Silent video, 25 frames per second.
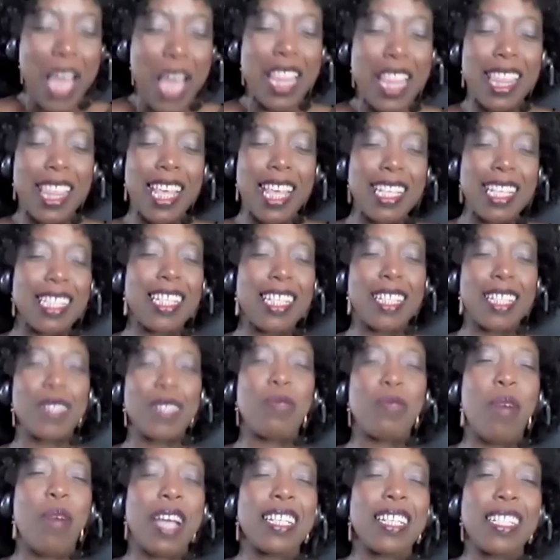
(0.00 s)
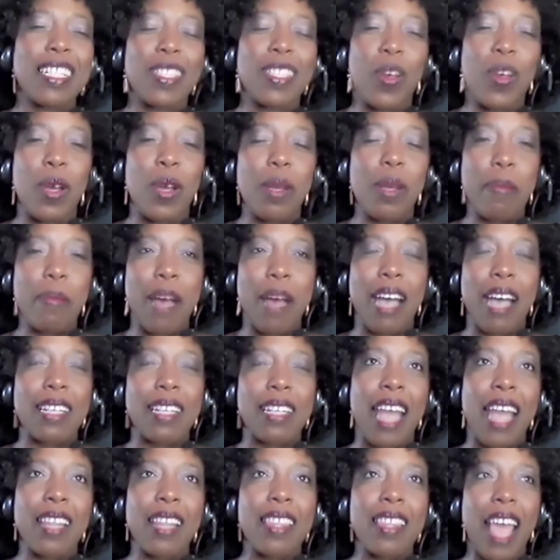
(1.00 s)
Oh. This is what it's all
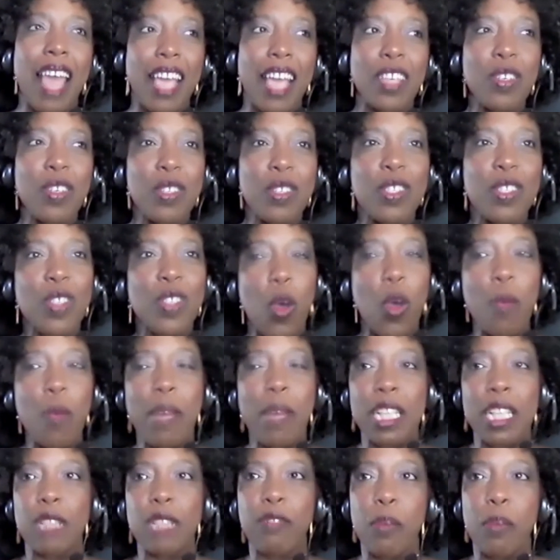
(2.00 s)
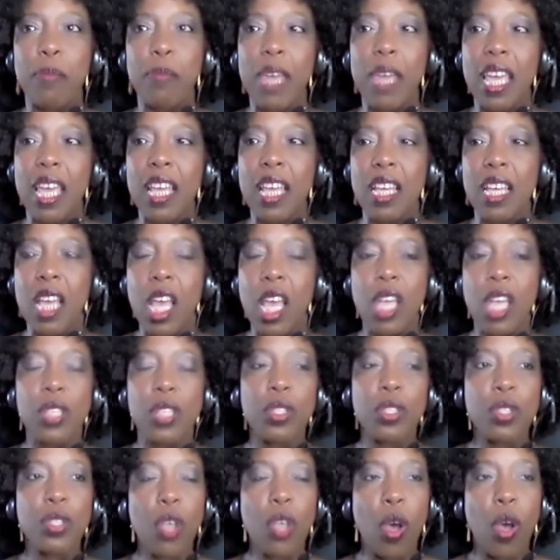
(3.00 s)
about. And thank you so much for being
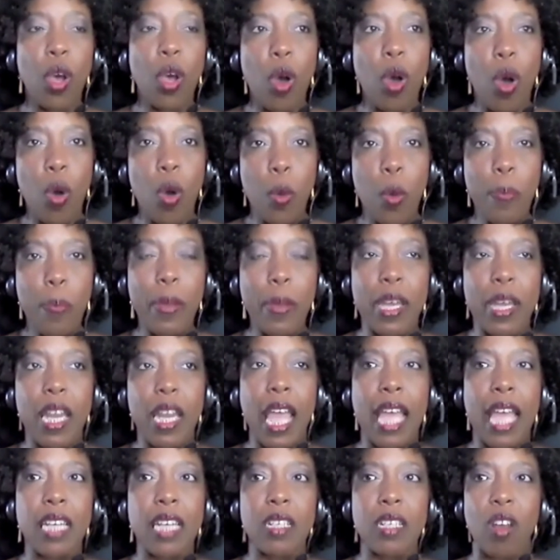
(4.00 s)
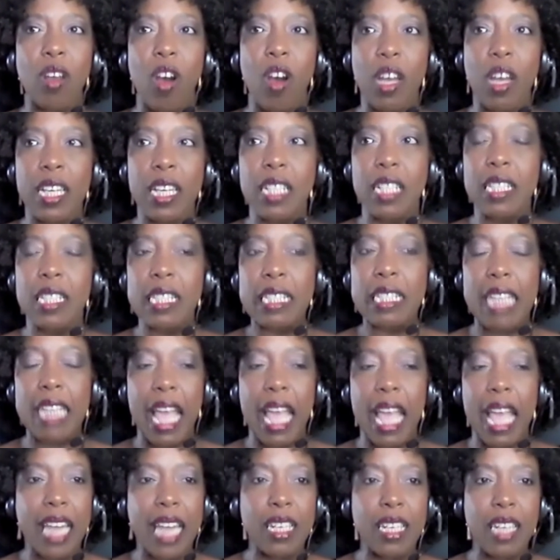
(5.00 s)
so open and
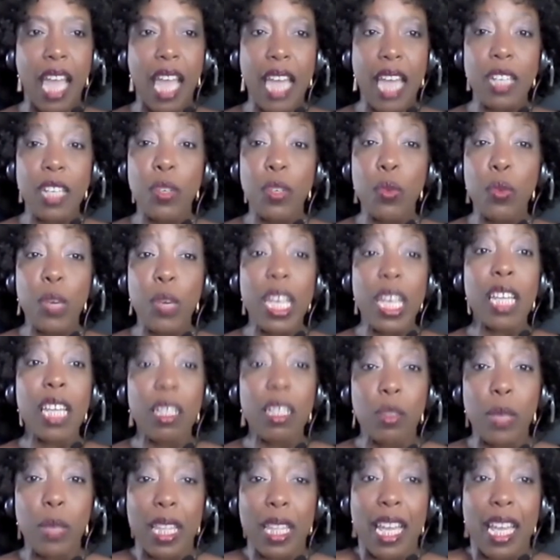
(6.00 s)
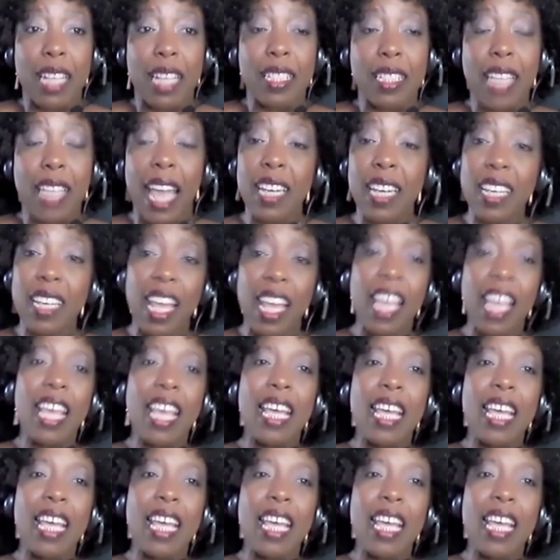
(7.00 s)
honest and real with us. And